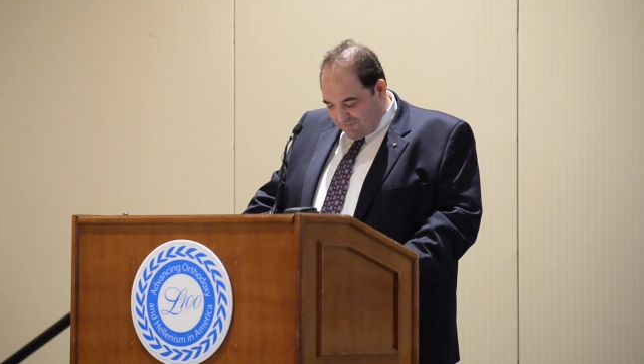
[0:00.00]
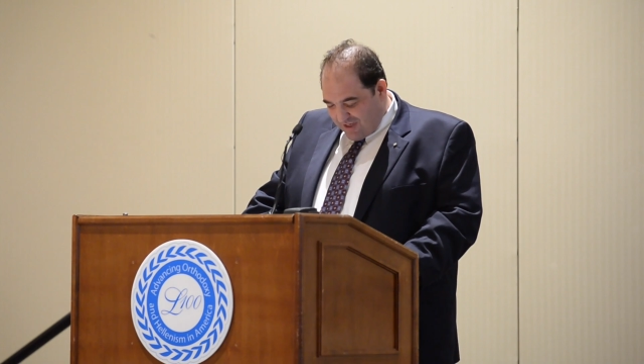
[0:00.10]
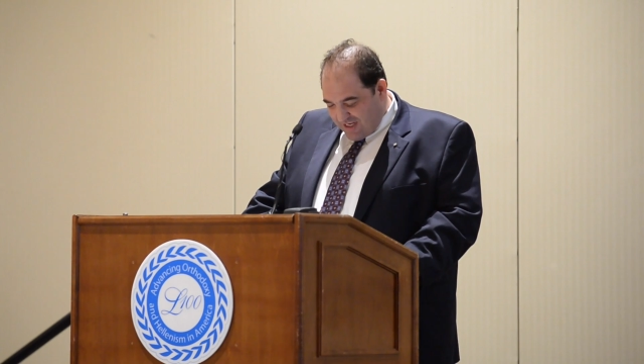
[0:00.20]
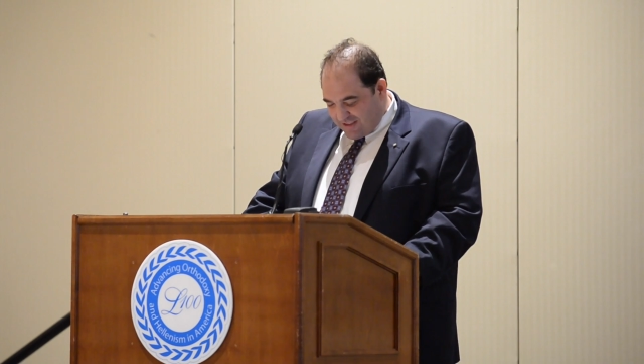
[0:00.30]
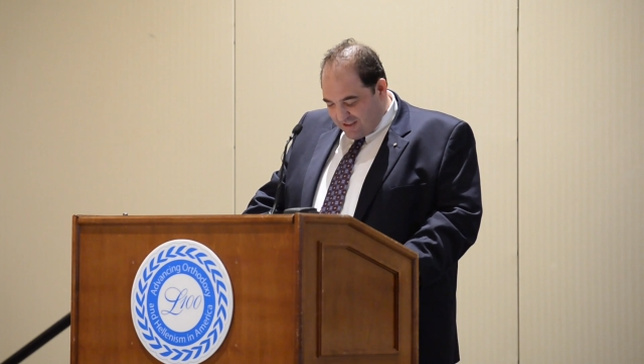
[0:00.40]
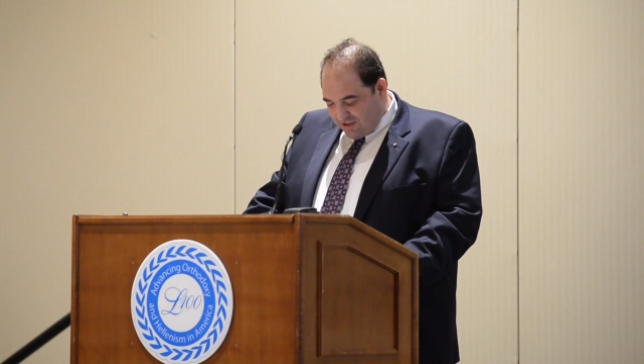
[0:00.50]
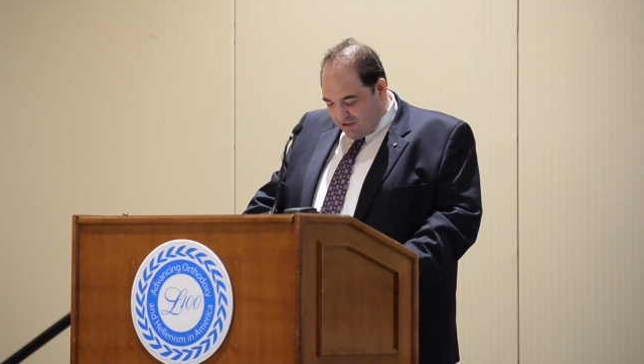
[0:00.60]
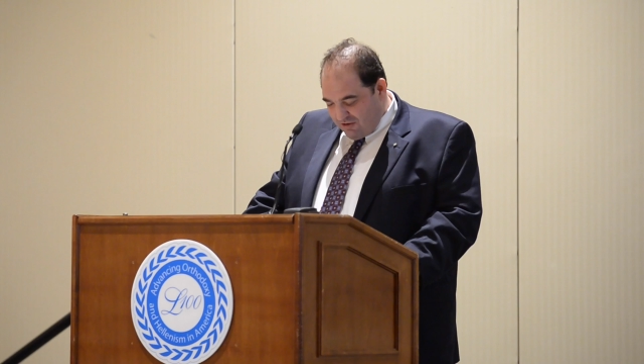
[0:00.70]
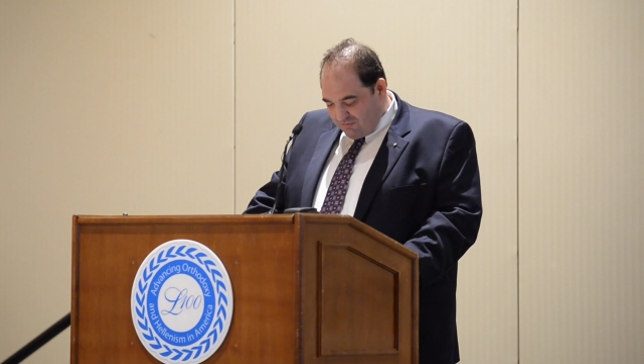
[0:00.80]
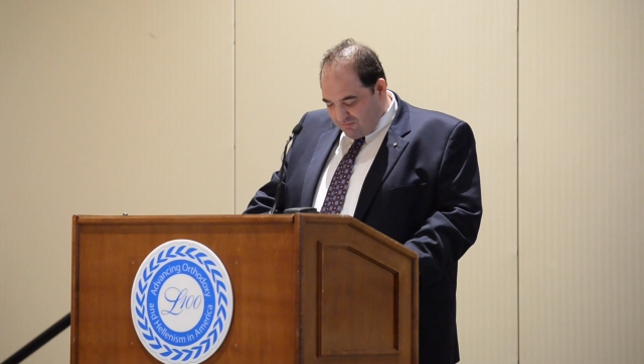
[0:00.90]
and I said, you
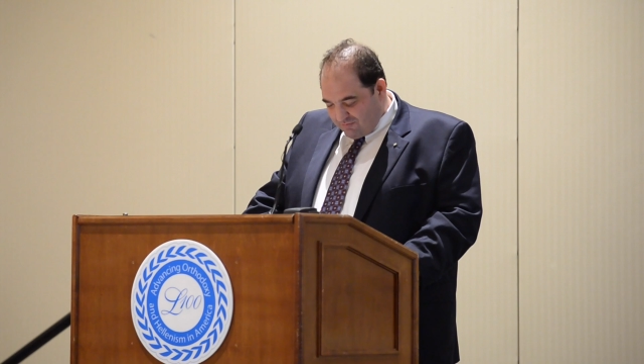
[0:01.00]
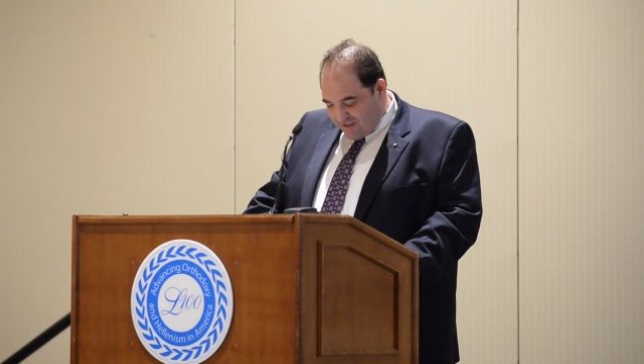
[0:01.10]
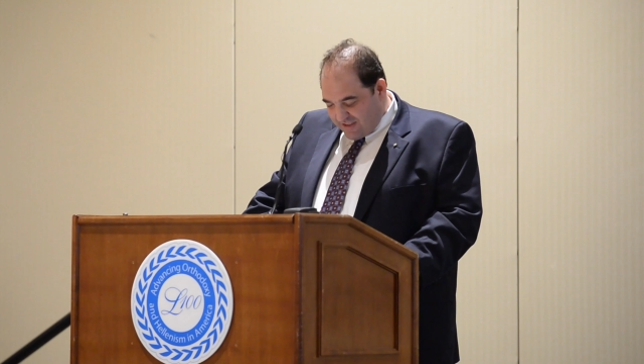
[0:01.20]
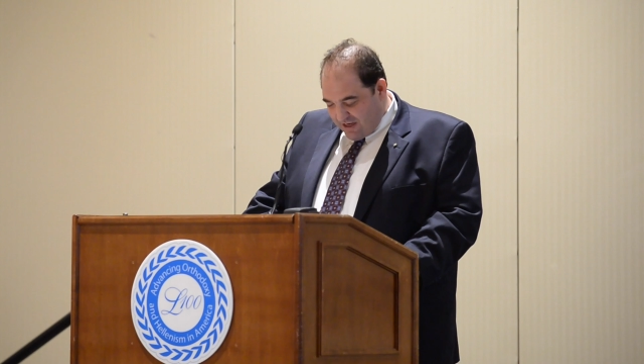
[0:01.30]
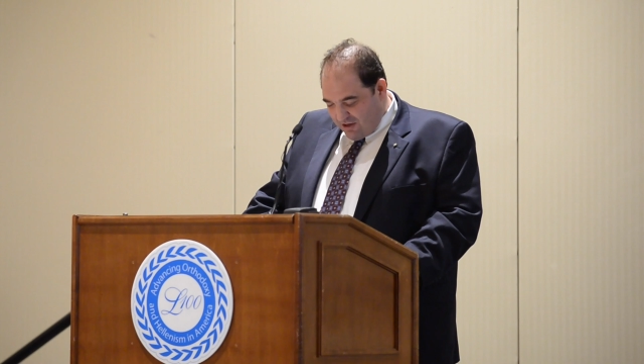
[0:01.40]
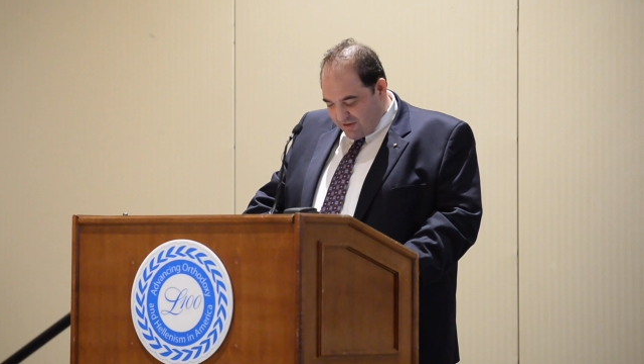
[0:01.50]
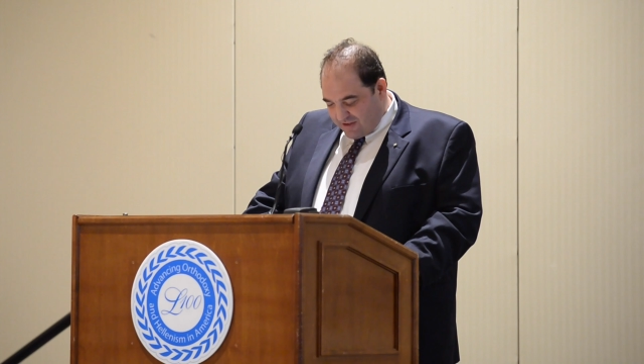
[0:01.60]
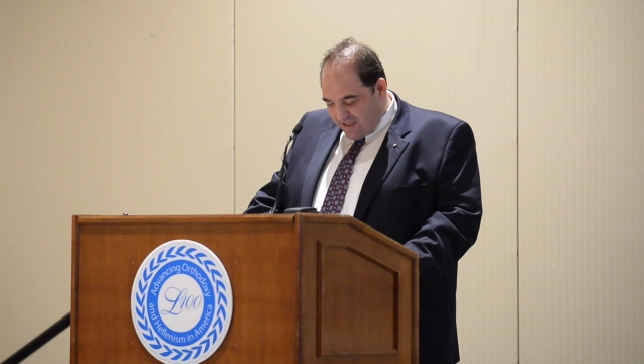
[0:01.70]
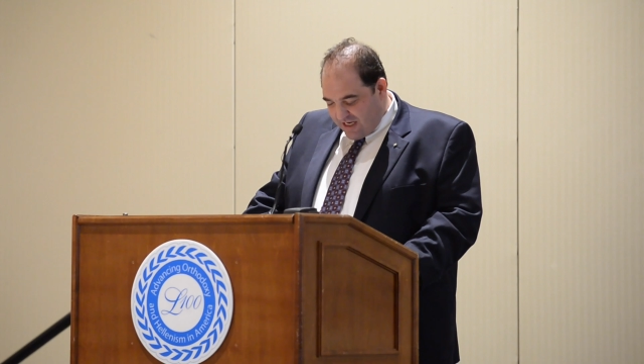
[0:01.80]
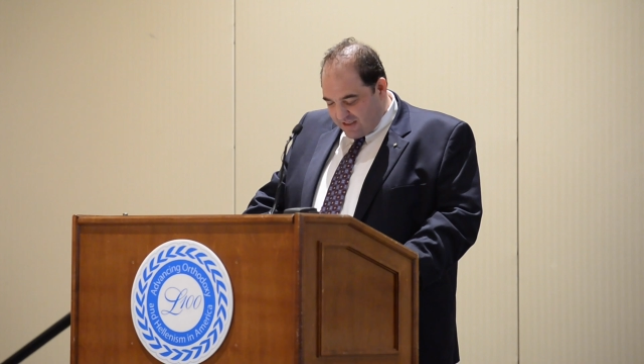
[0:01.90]
know, my dad always
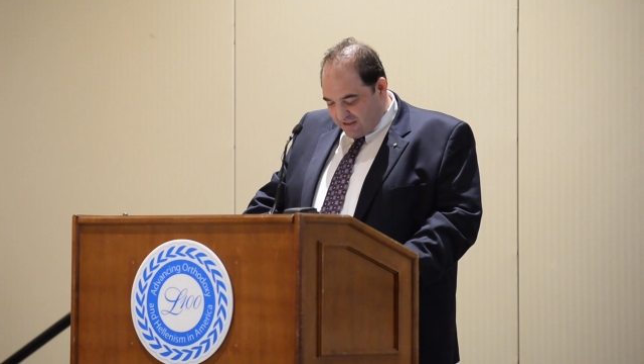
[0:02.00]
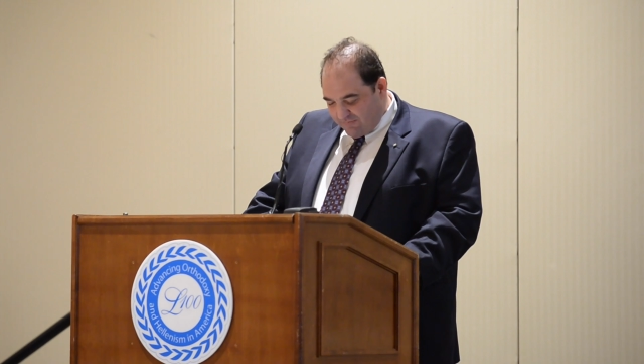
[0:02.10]
says,